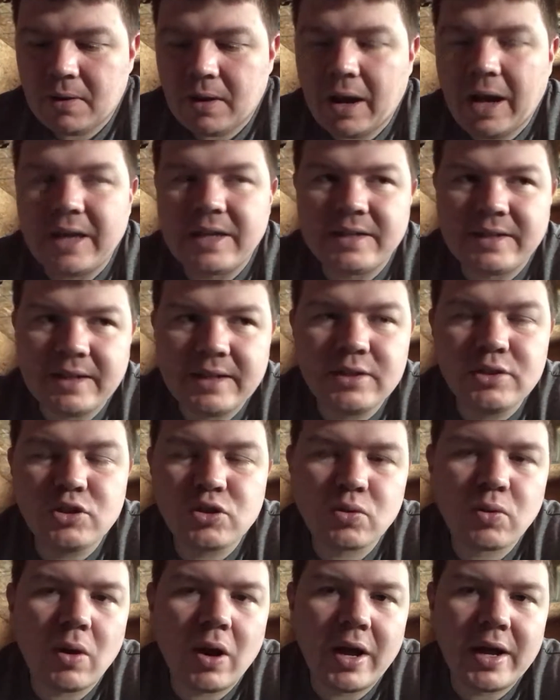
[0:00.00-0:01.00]
I did
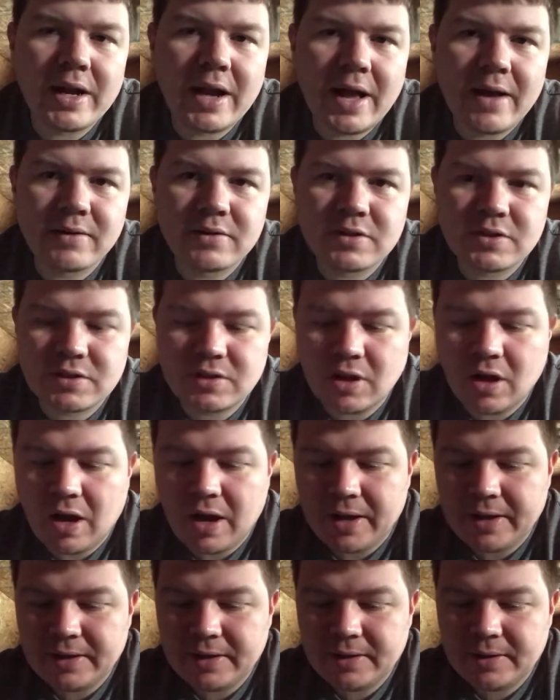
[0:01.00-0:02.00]
try it
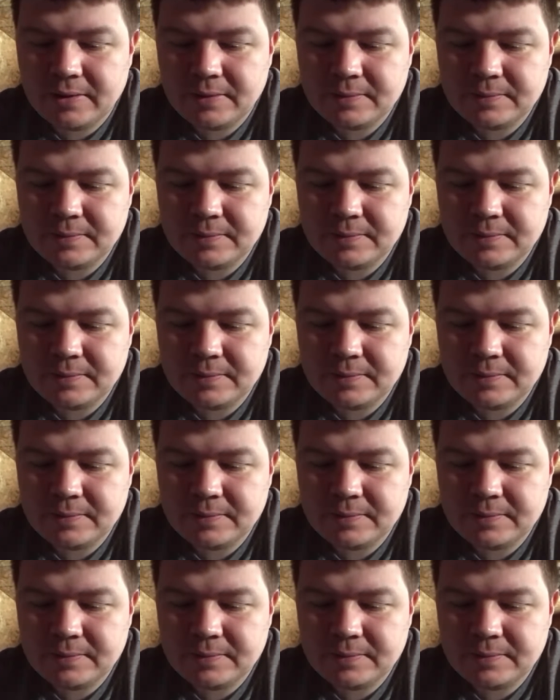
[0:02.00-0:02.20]
outside.